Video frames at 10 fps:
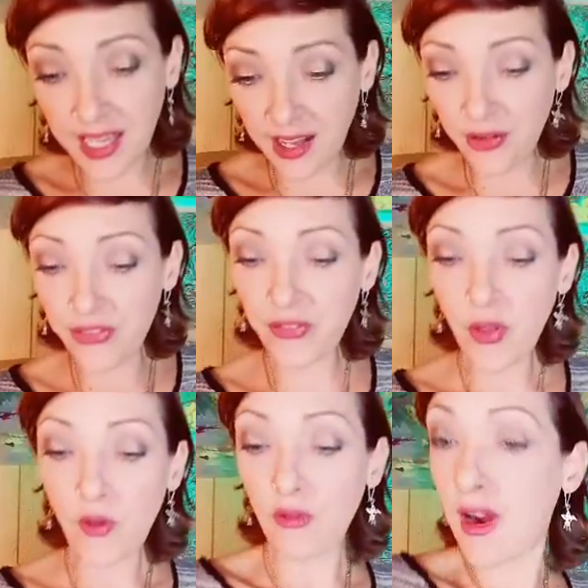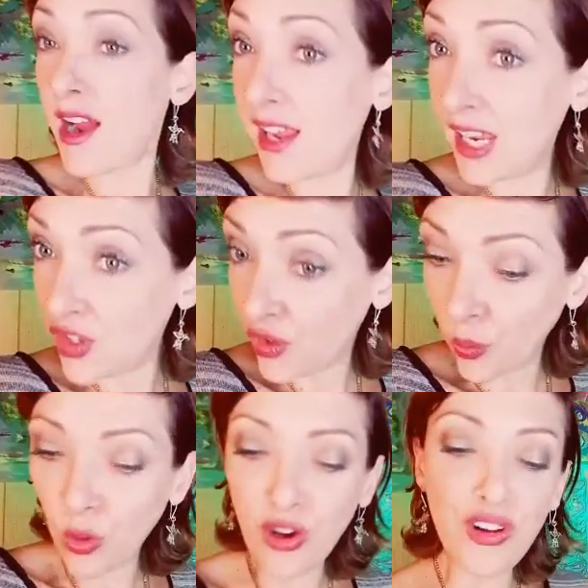else riding into your
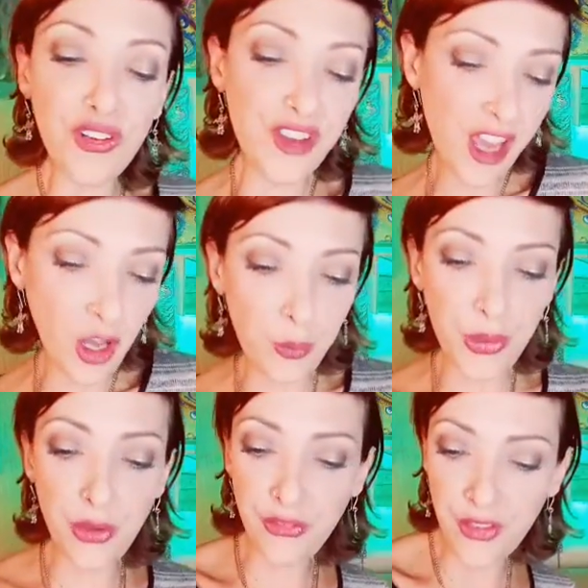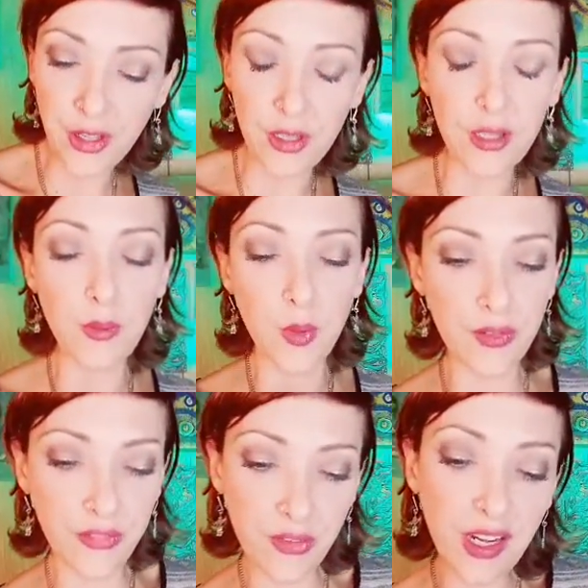world to help you feel a little more
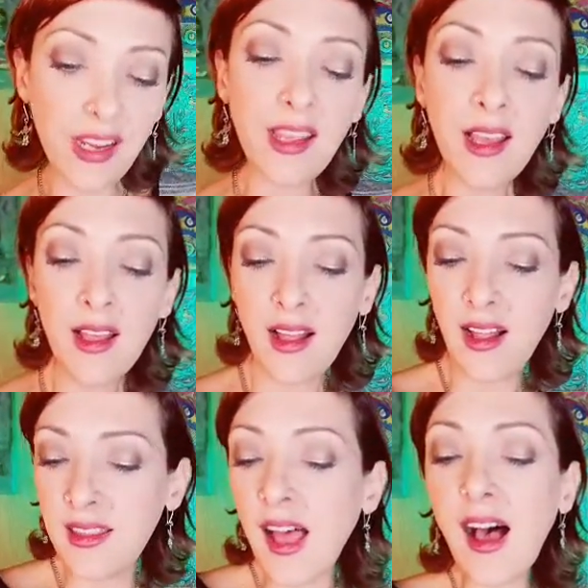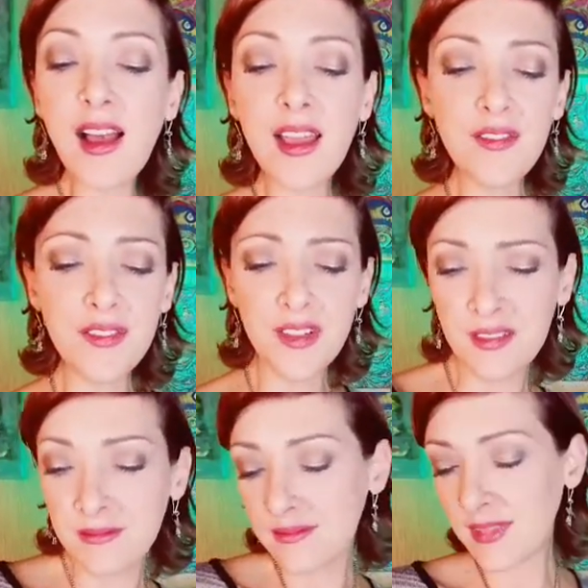free, alive,
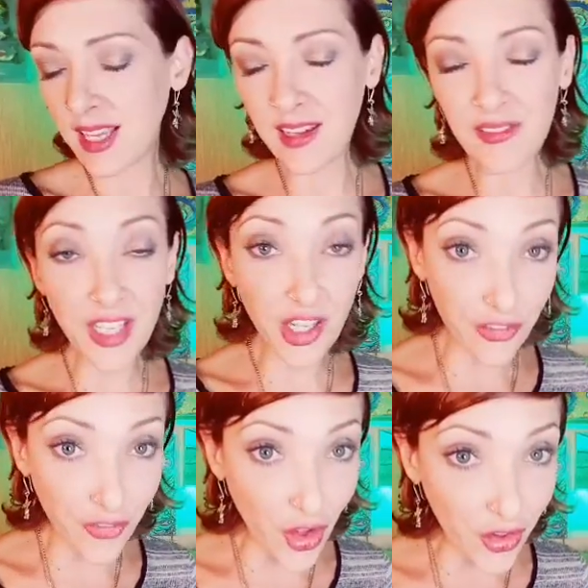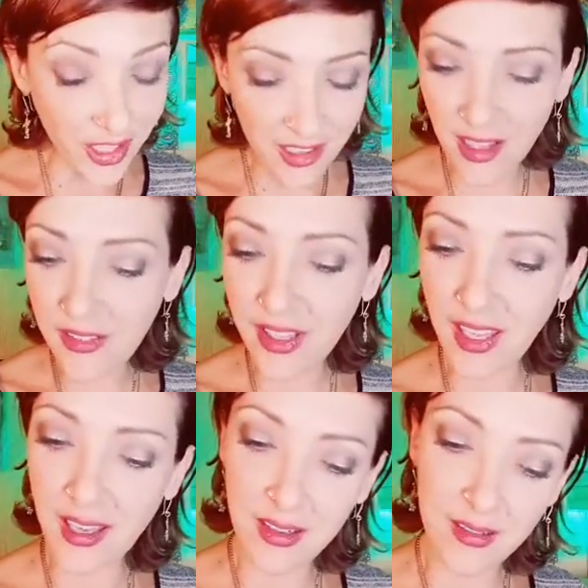kind of like you're falling in love
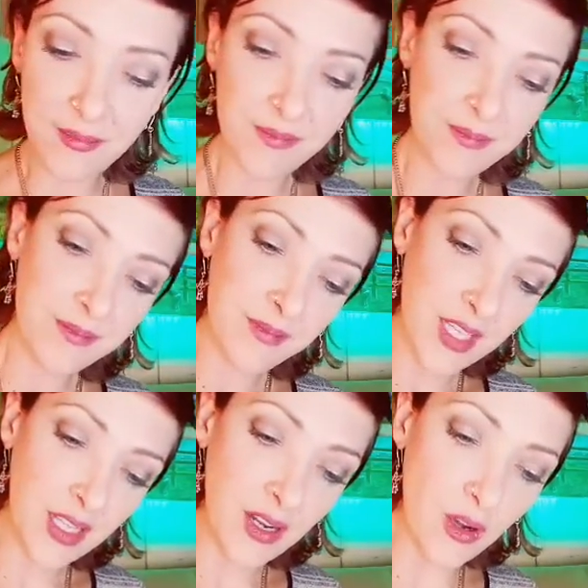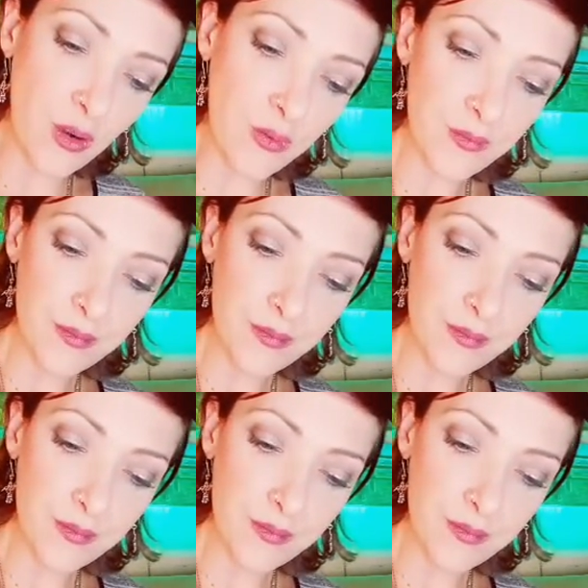again, you know?